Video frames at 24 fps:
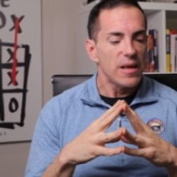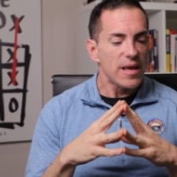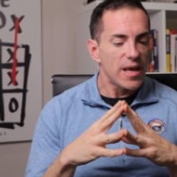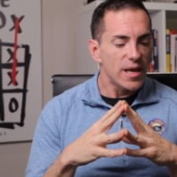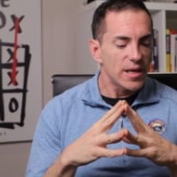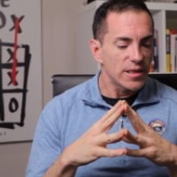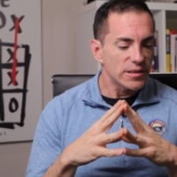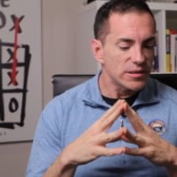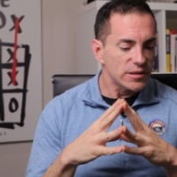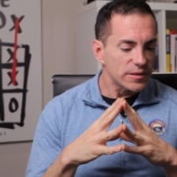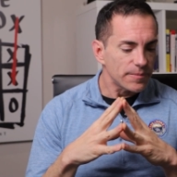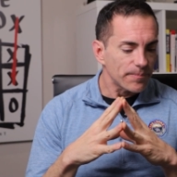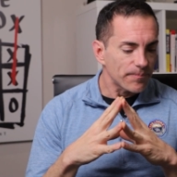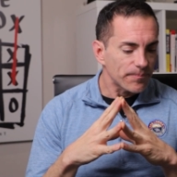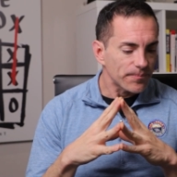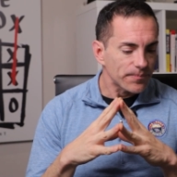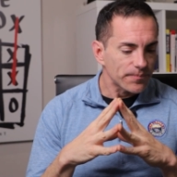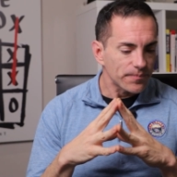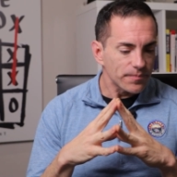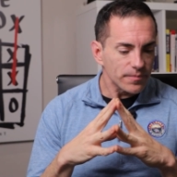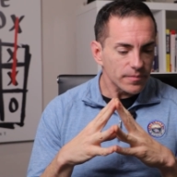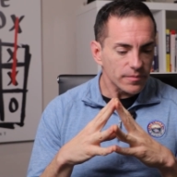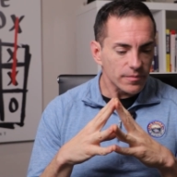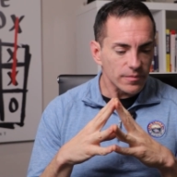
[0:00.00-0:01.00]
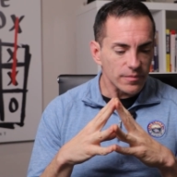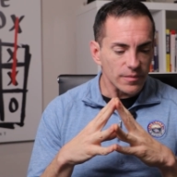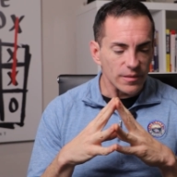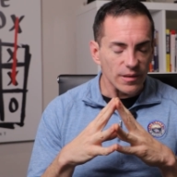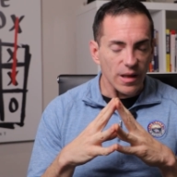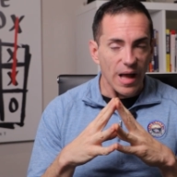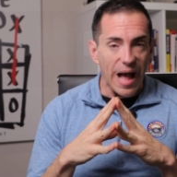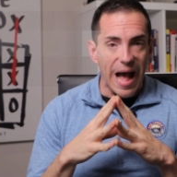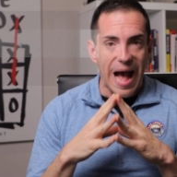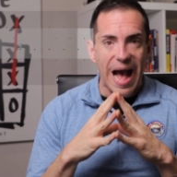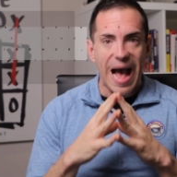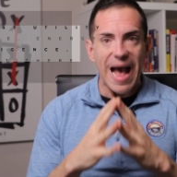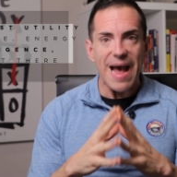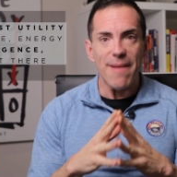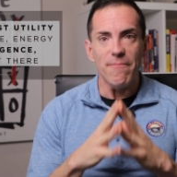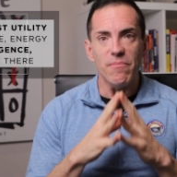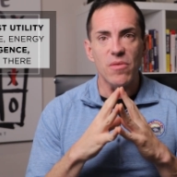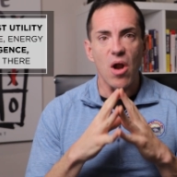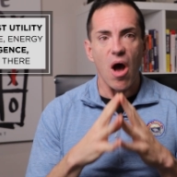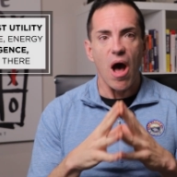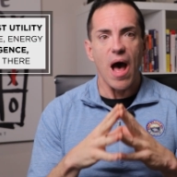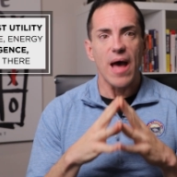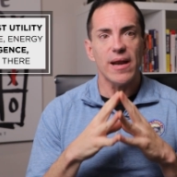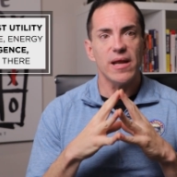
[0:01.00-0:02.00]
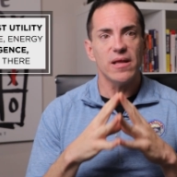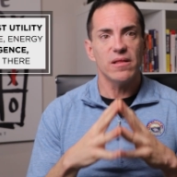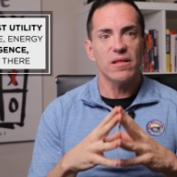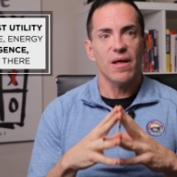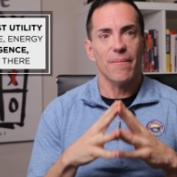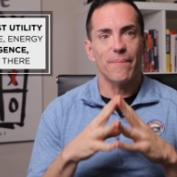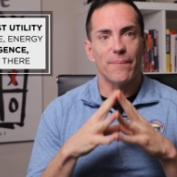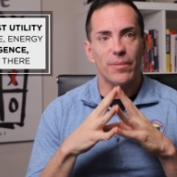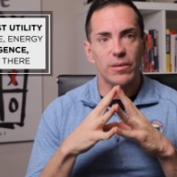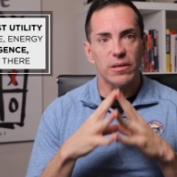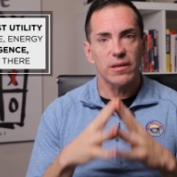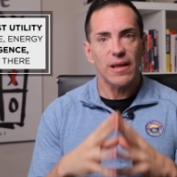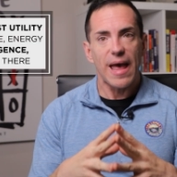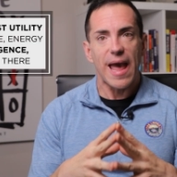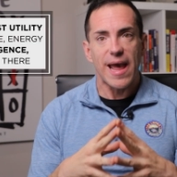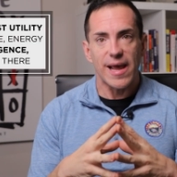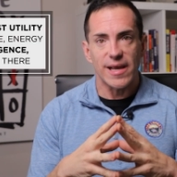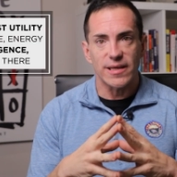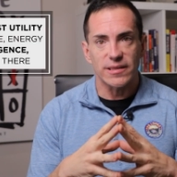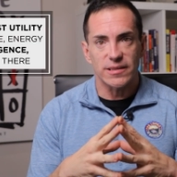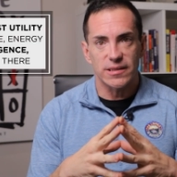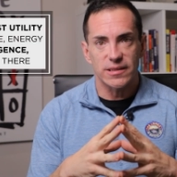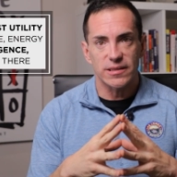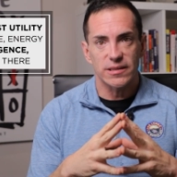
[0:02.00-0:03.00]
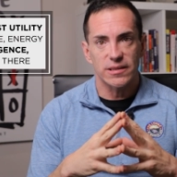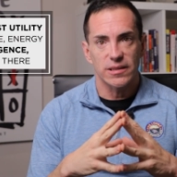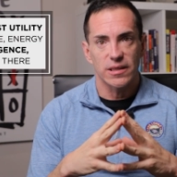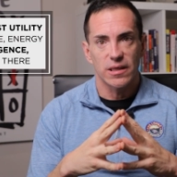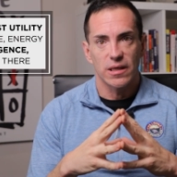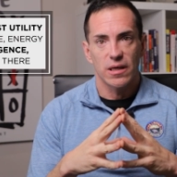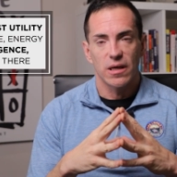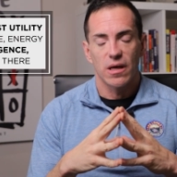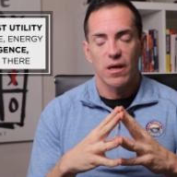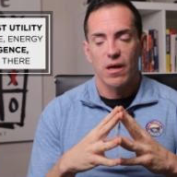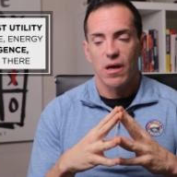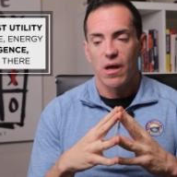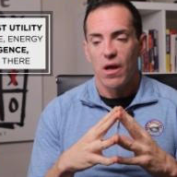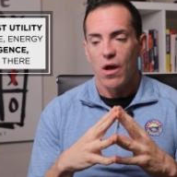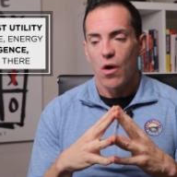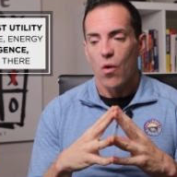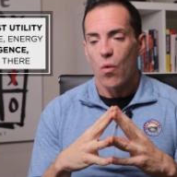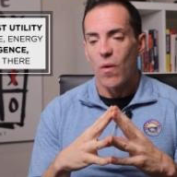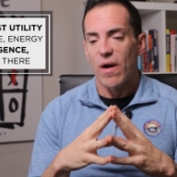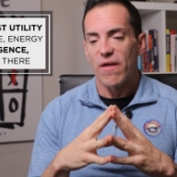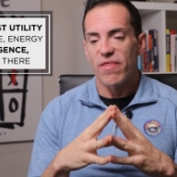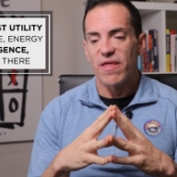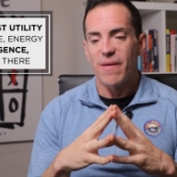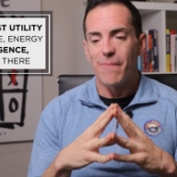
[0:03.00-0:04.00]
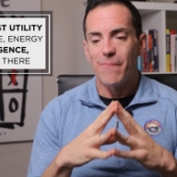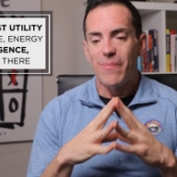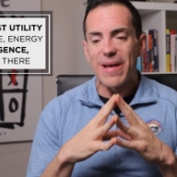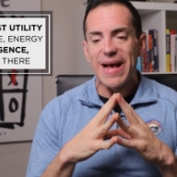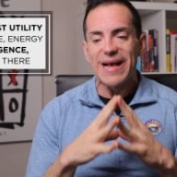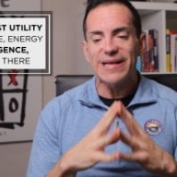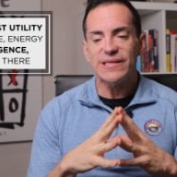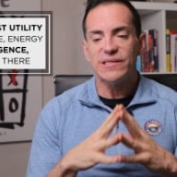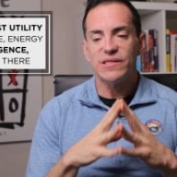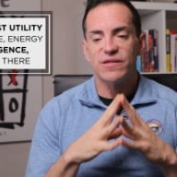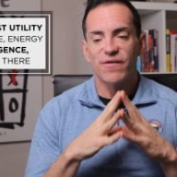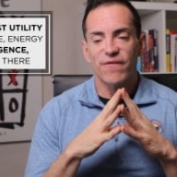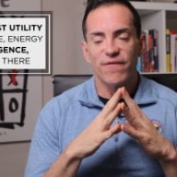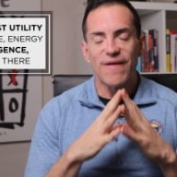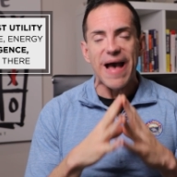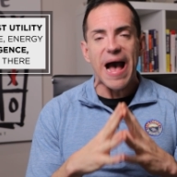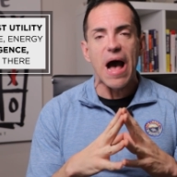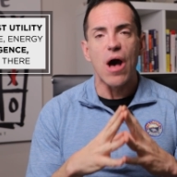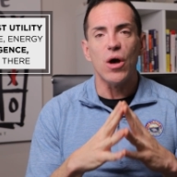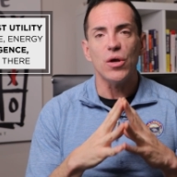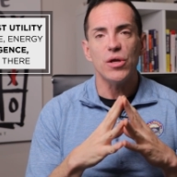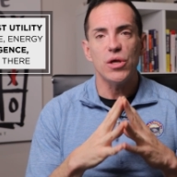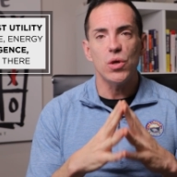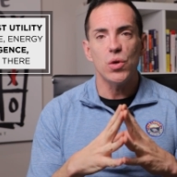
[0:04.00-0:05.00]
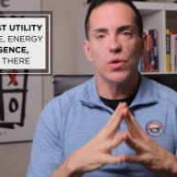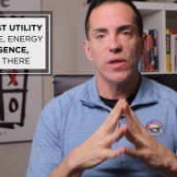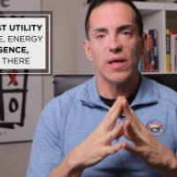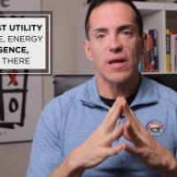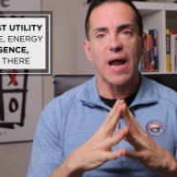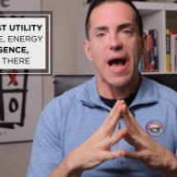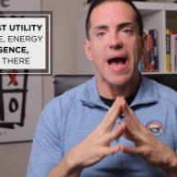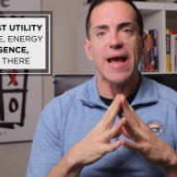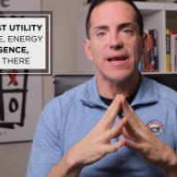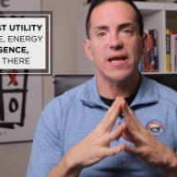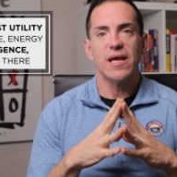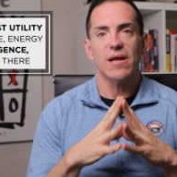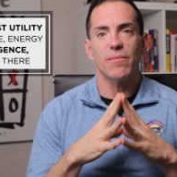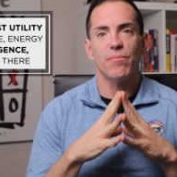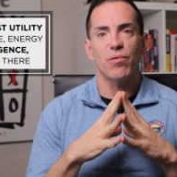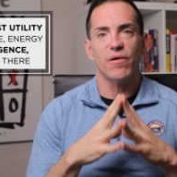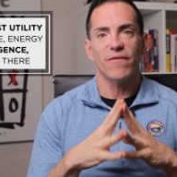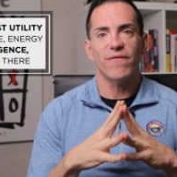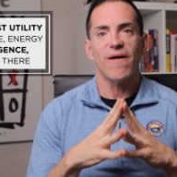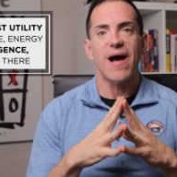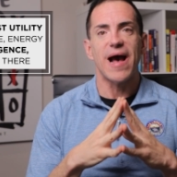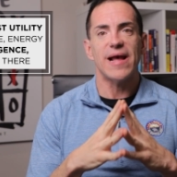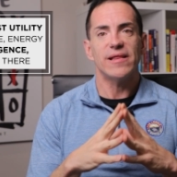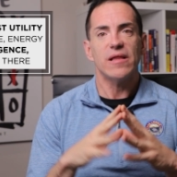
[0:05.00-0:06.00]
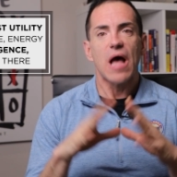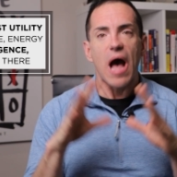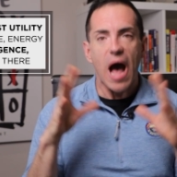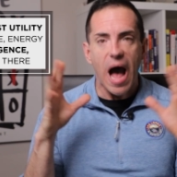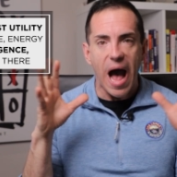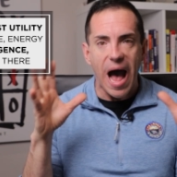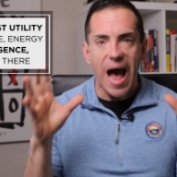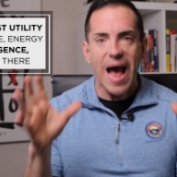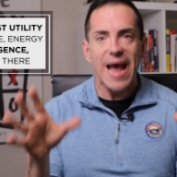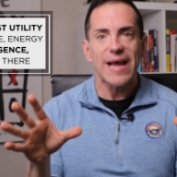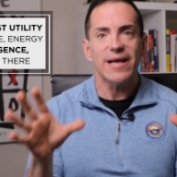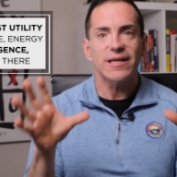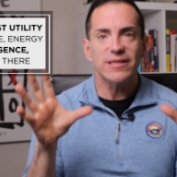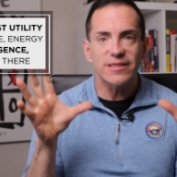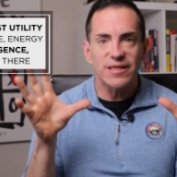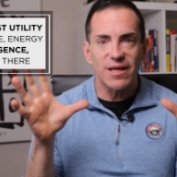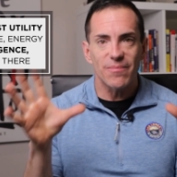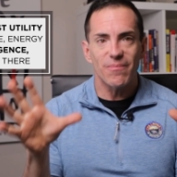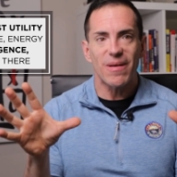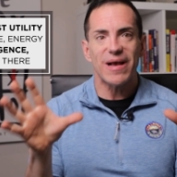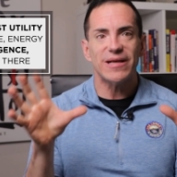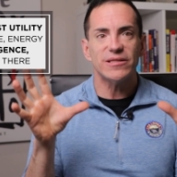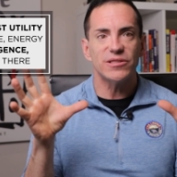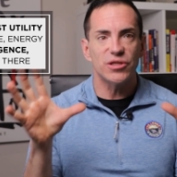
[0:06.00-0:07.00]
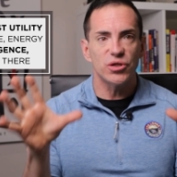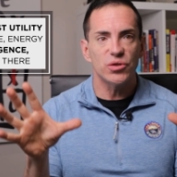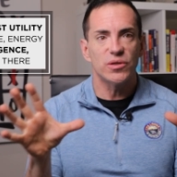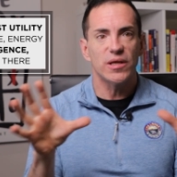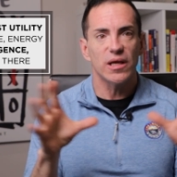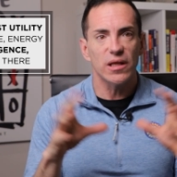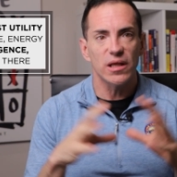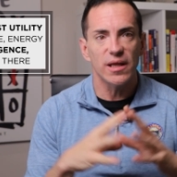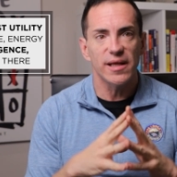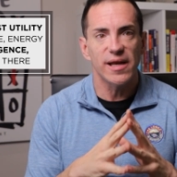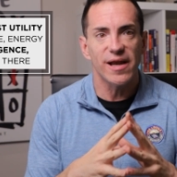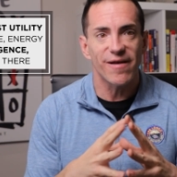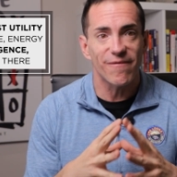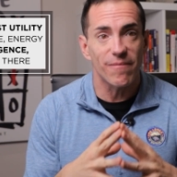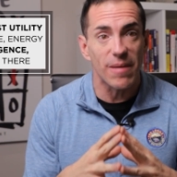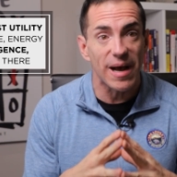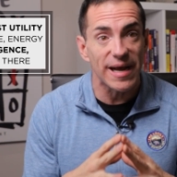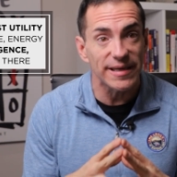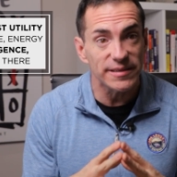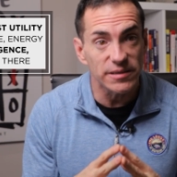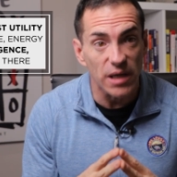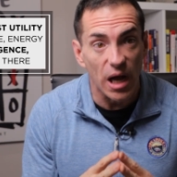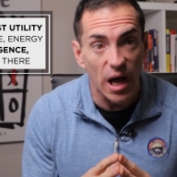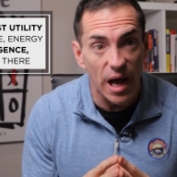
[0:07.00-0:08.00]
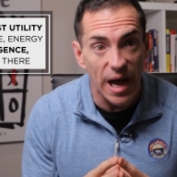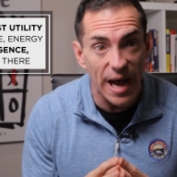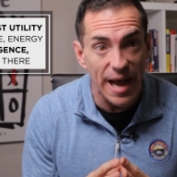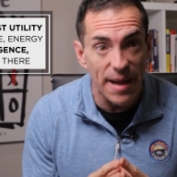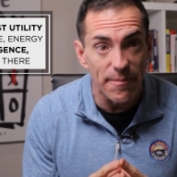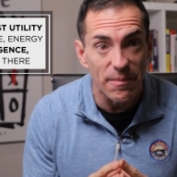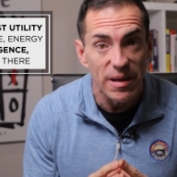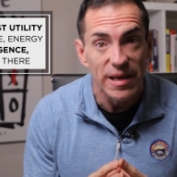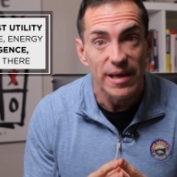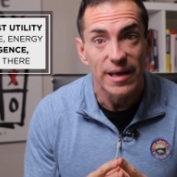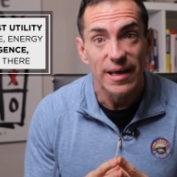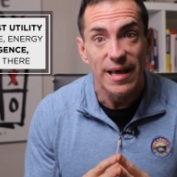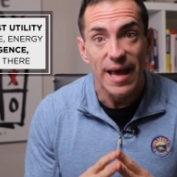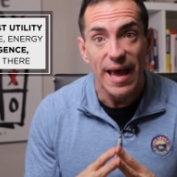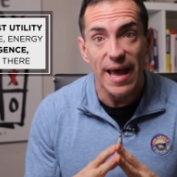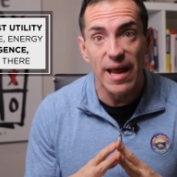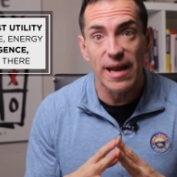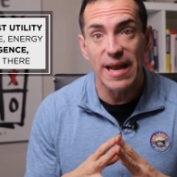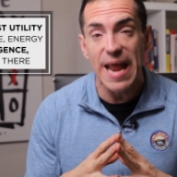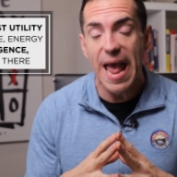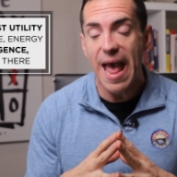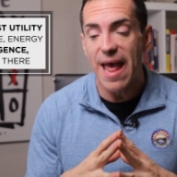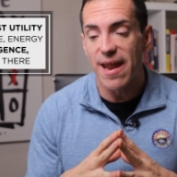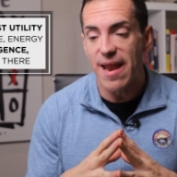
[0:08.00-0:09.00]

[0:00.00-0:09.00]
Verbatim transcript: is I'm not in the place where the best value that I can provide, the highest and best utility of my time and,